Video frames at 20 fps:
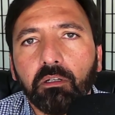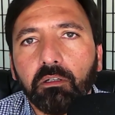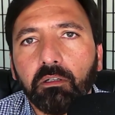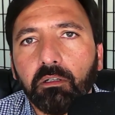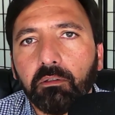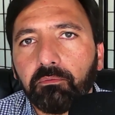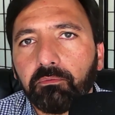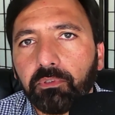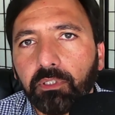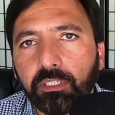
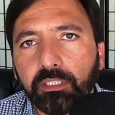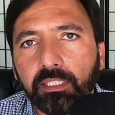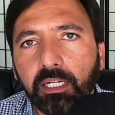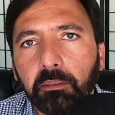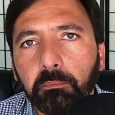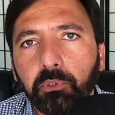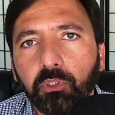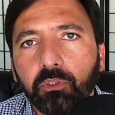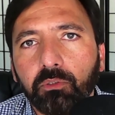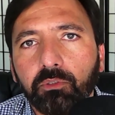For
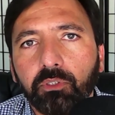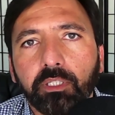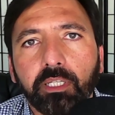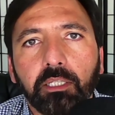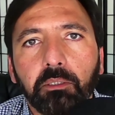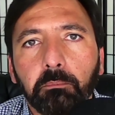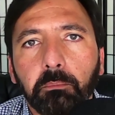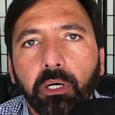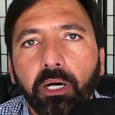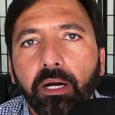example, you
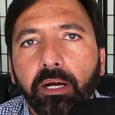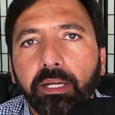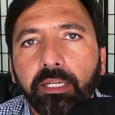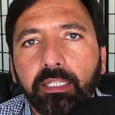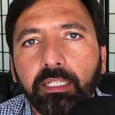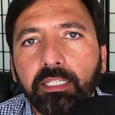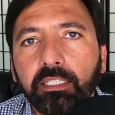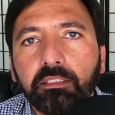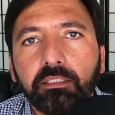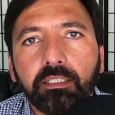can buy
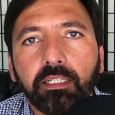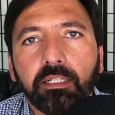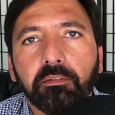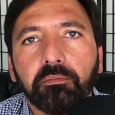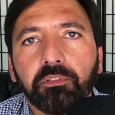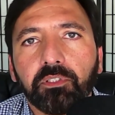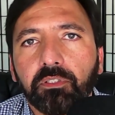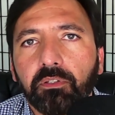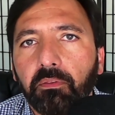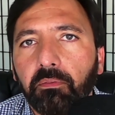
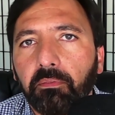ETFs